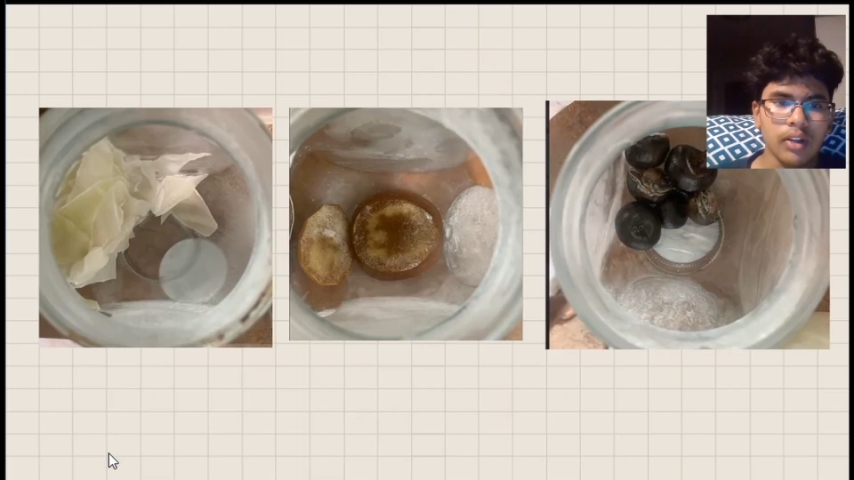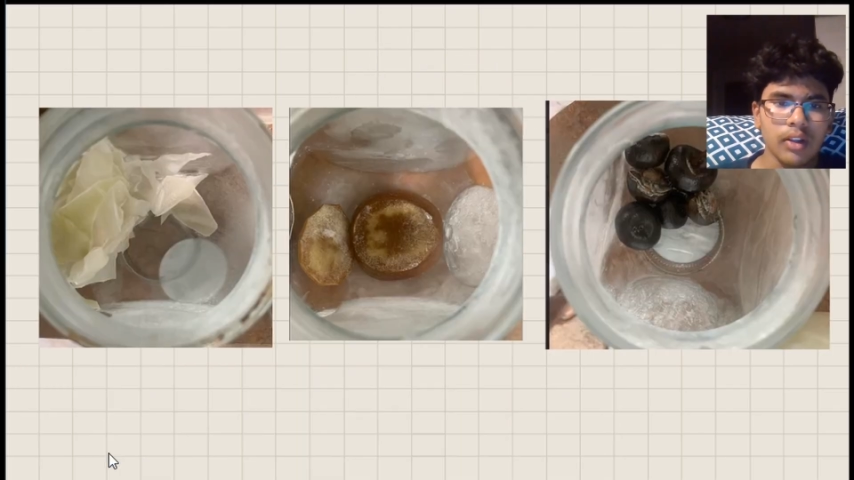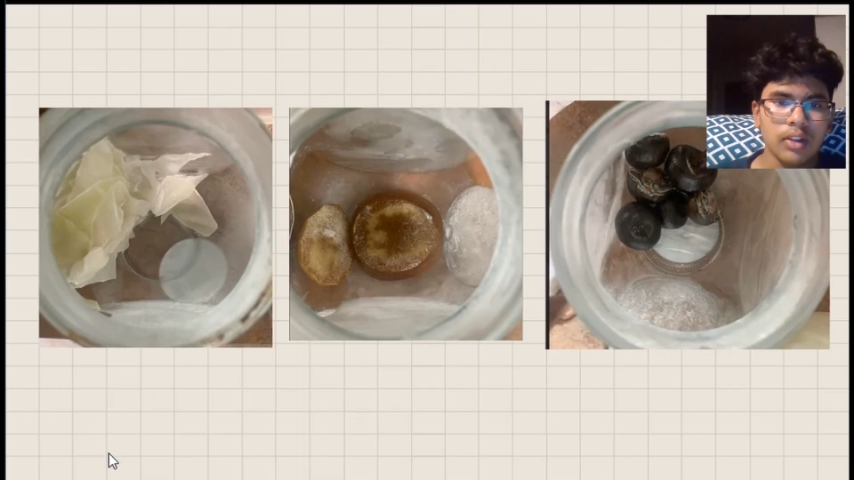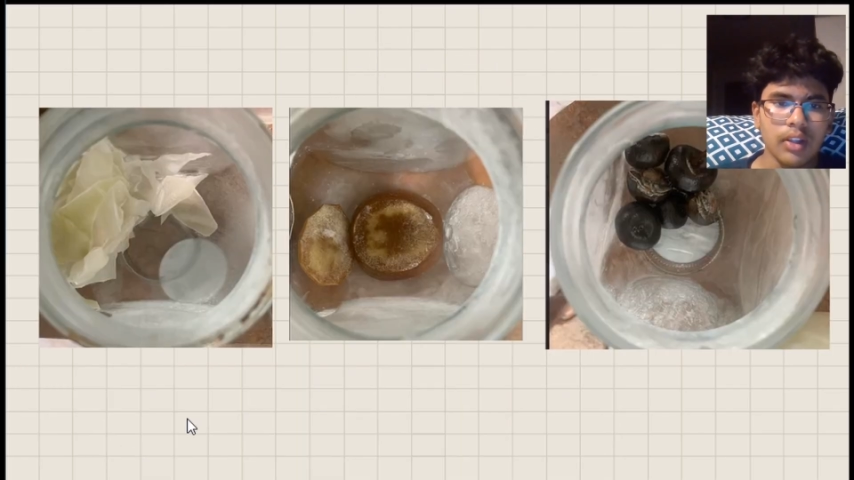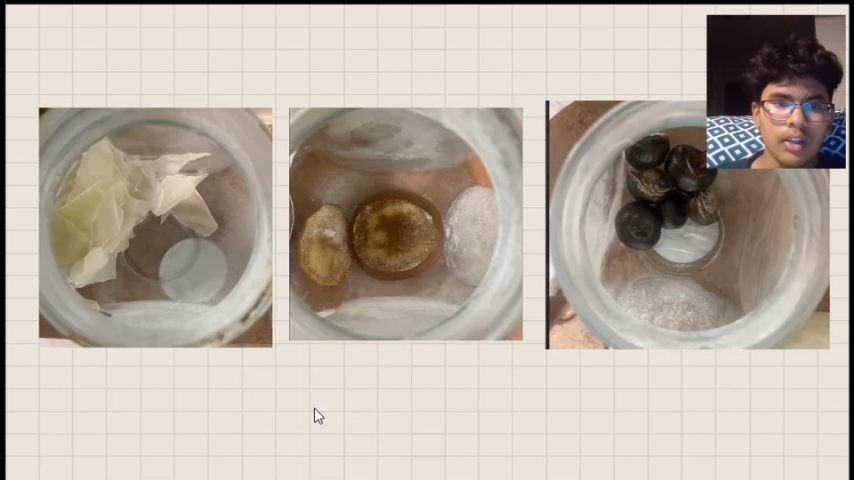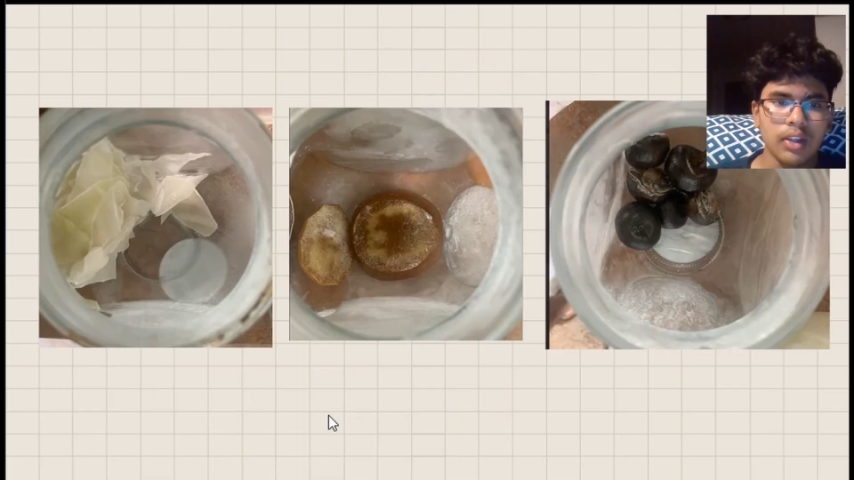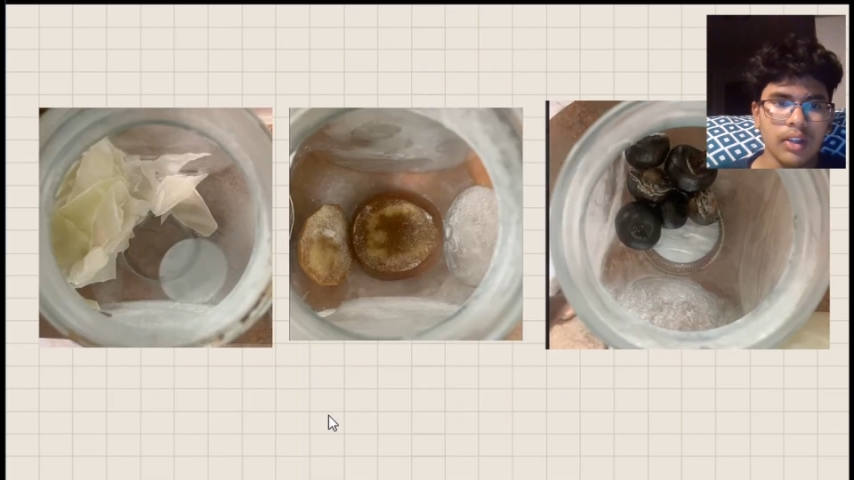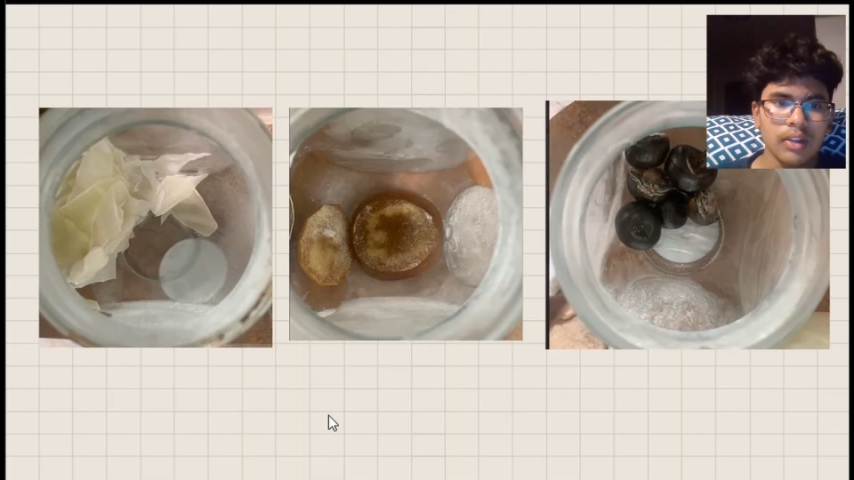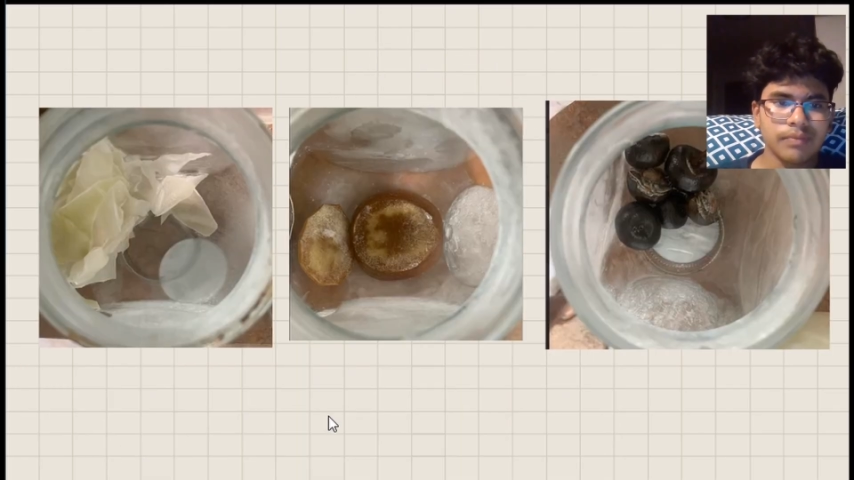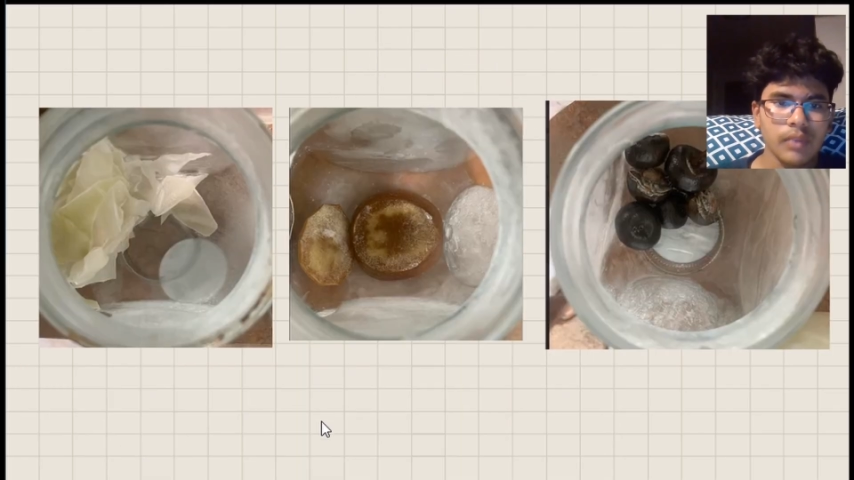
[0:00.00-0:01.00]
the
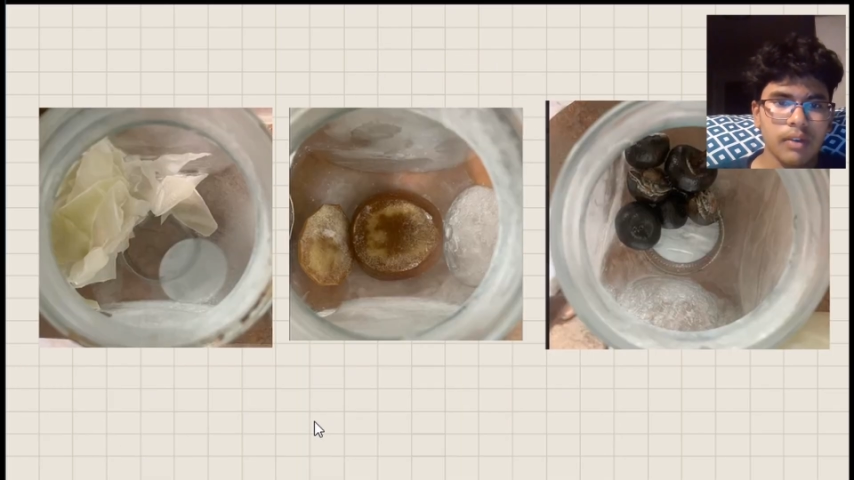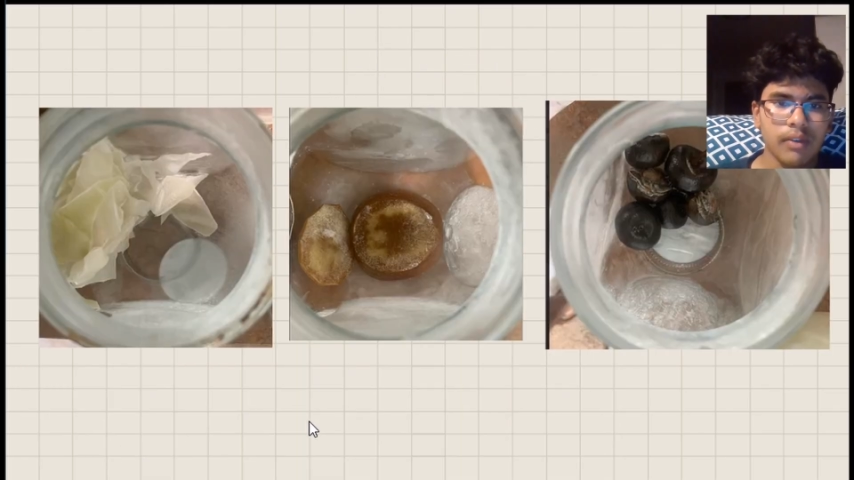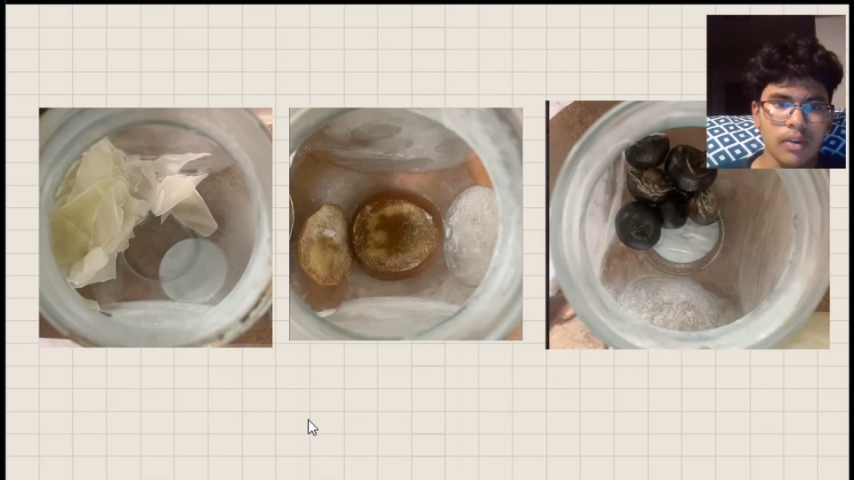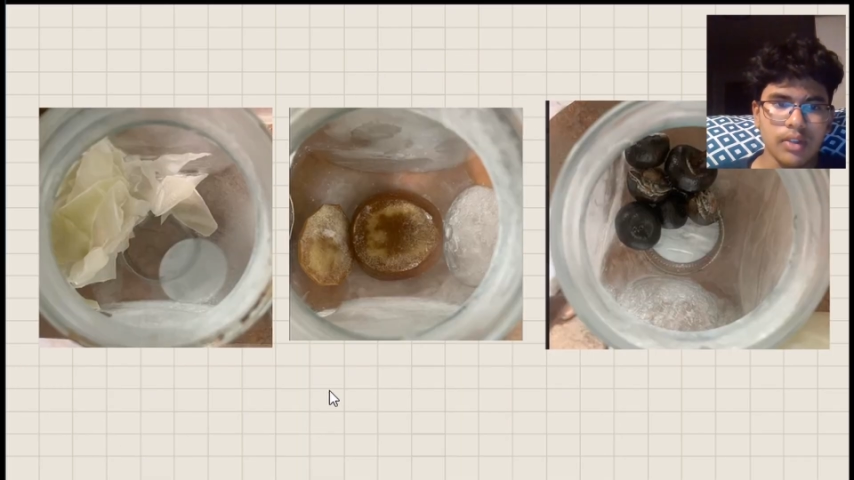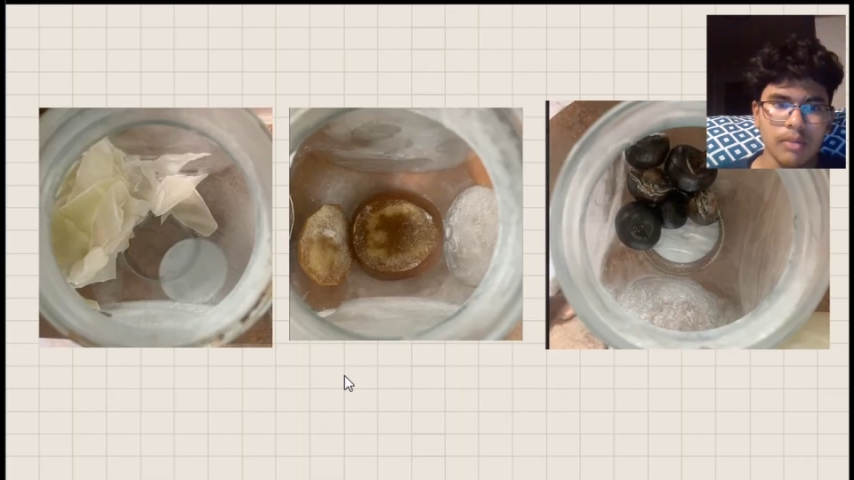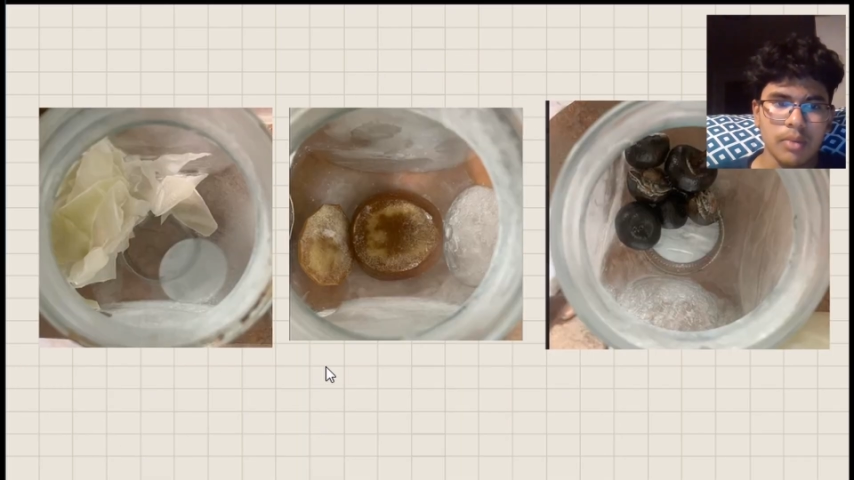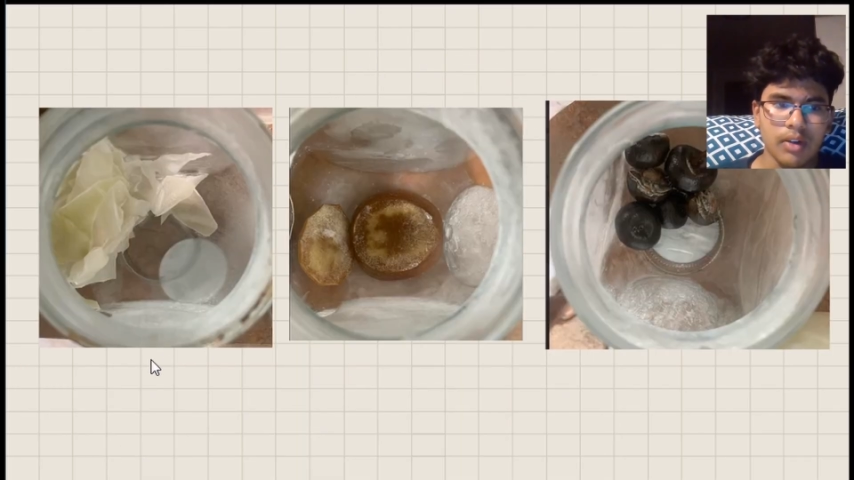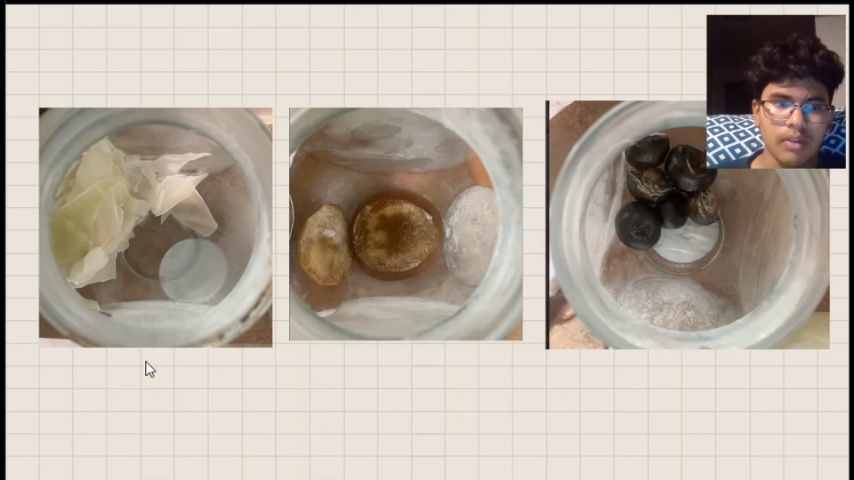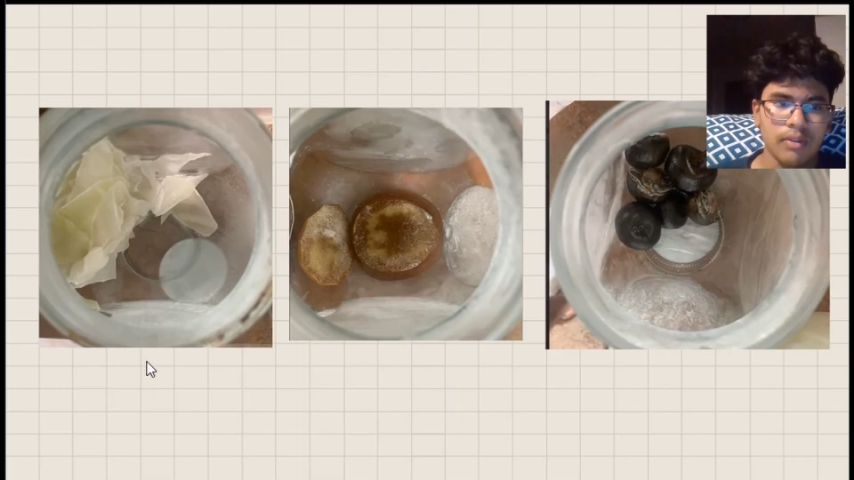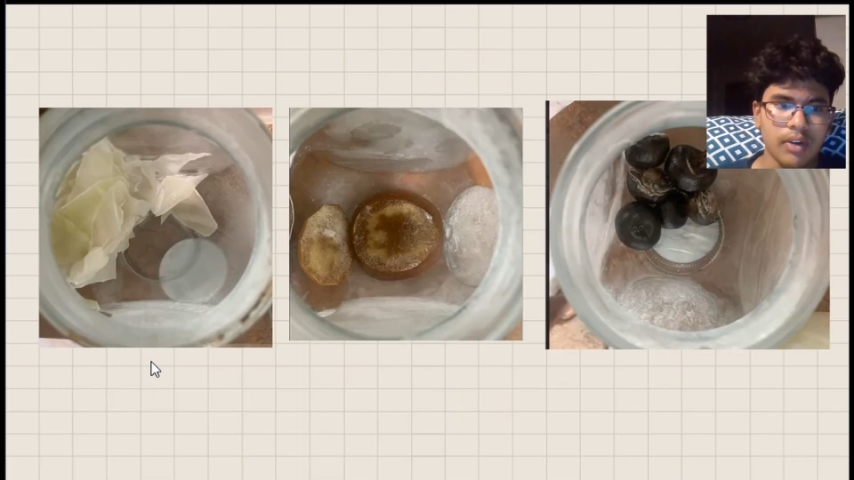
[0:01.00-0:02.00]
frozen
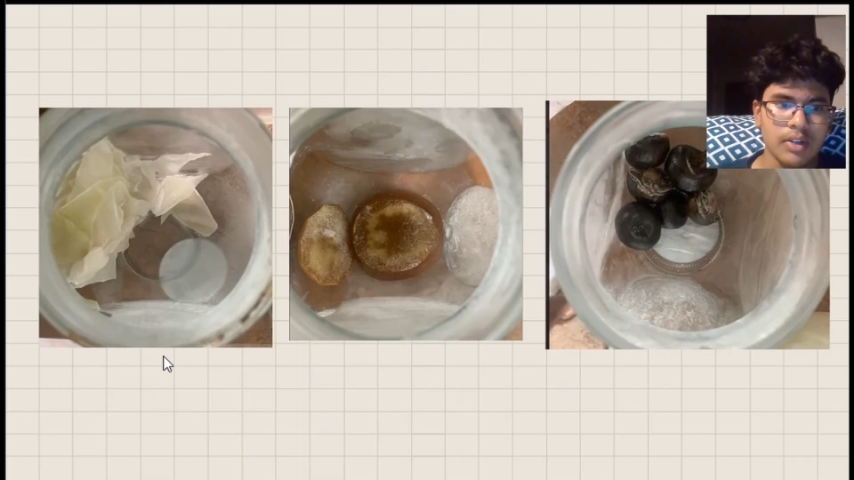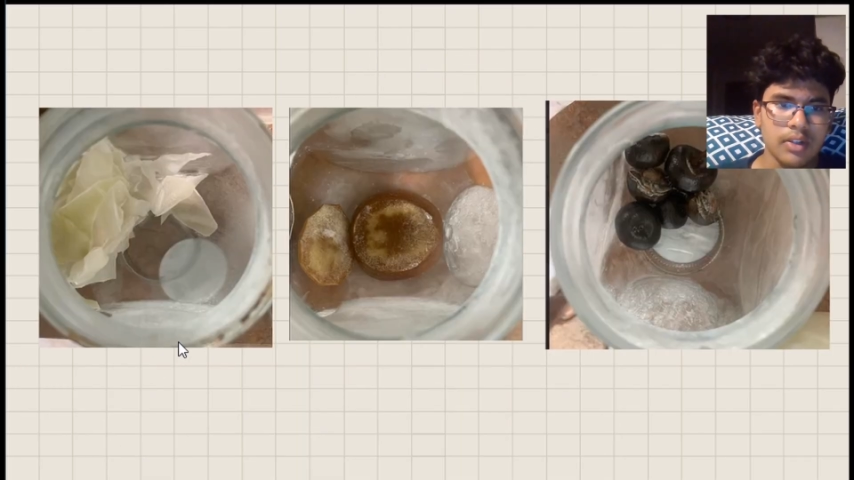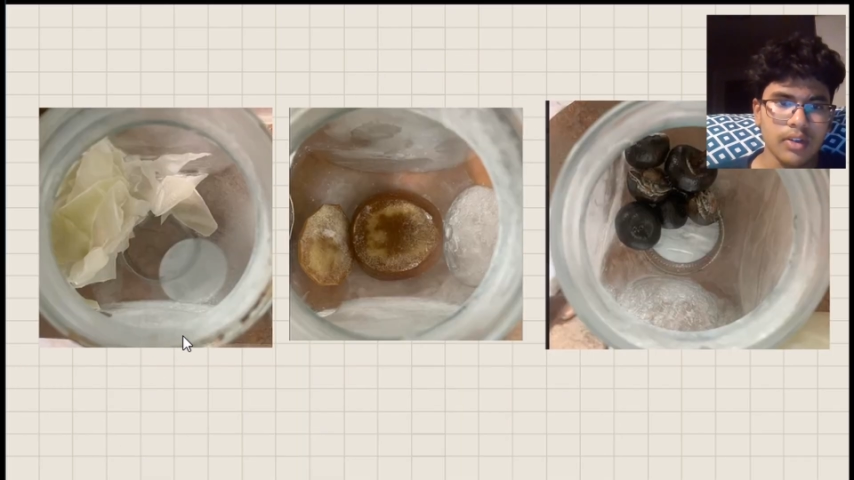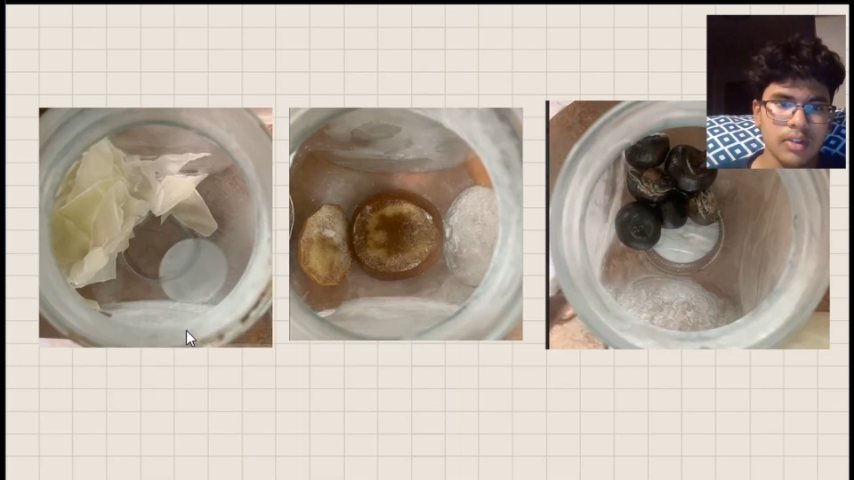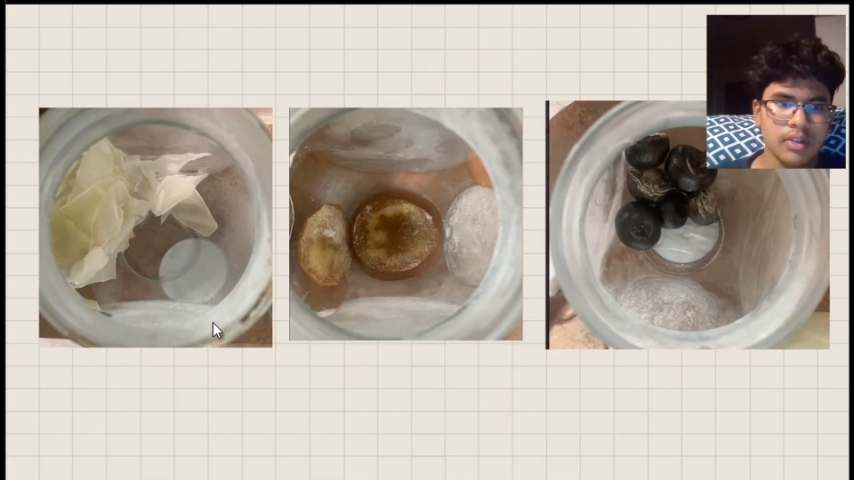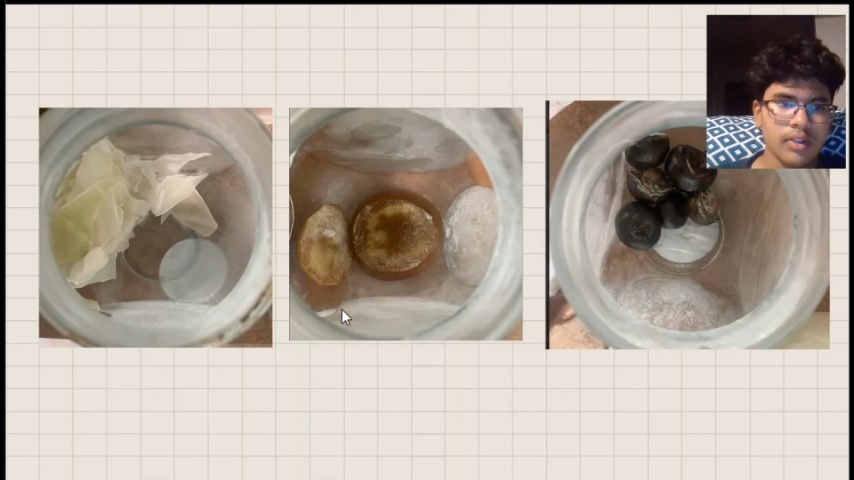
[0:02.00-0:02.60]
versions,